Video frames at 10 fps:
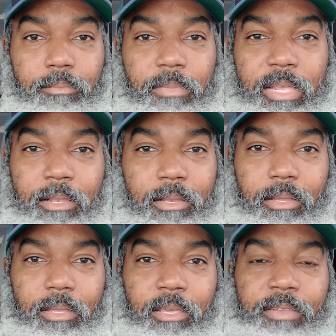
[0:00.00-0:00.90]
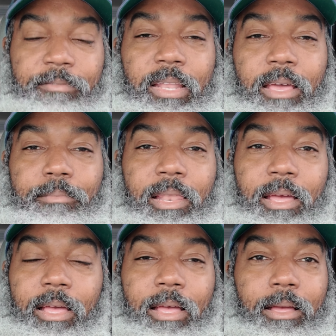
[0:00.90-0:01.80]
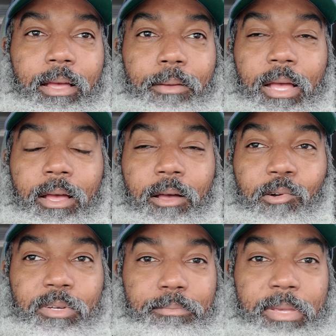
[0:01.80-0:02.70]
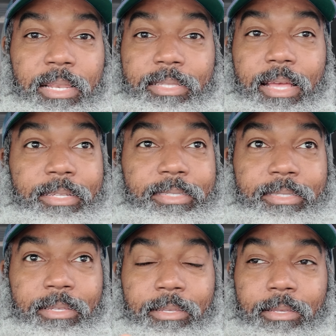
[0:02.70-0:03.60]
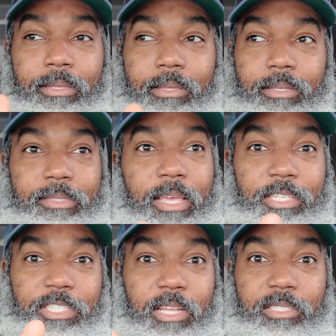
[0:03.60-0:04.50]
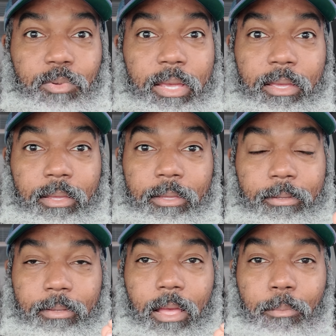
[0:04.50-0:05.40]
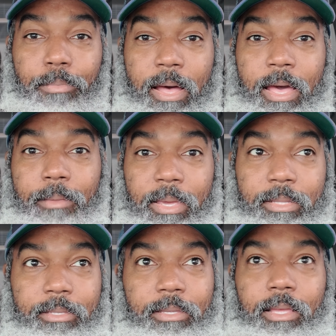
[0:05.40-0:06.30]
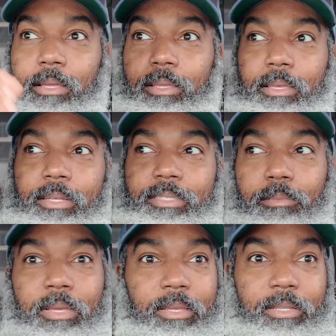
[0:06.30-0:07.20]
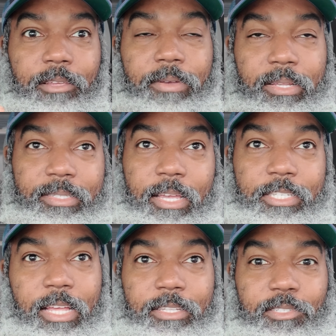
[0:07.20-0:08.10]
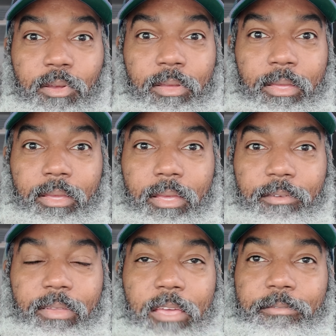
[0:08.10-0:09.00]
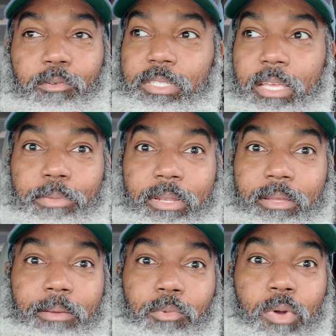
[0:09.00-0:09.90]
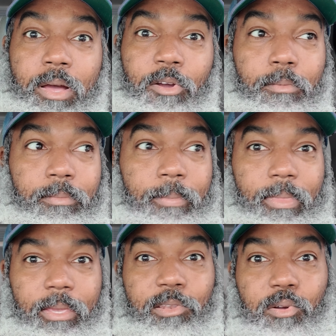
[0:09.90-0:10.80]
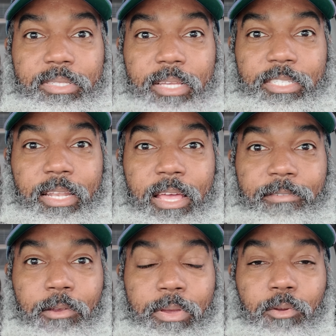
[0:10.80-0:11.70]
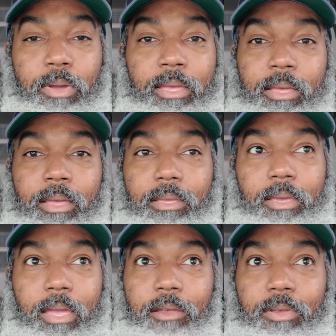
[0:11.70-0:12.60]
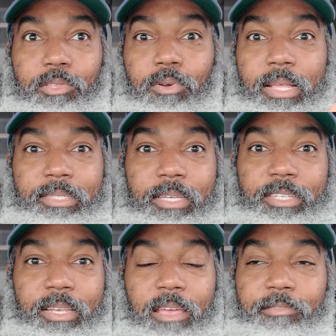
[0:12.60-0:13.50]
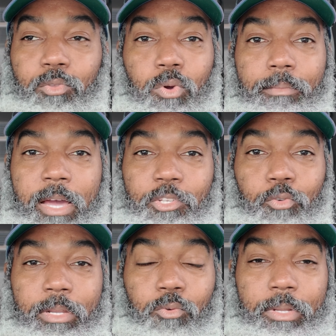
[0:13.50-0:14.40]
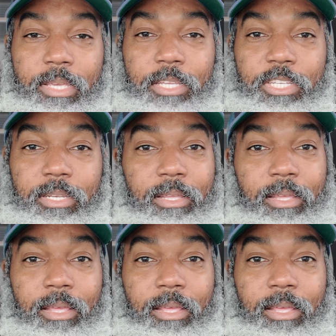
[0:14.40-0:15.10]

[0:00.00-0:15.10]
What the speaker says: Build, even if you not build a house, build it as sections where apartment, you see me, different sections. So even if you which are picking them want come, it done section off already where you can rent out a section, you have 2 bathroom and 1 kitchen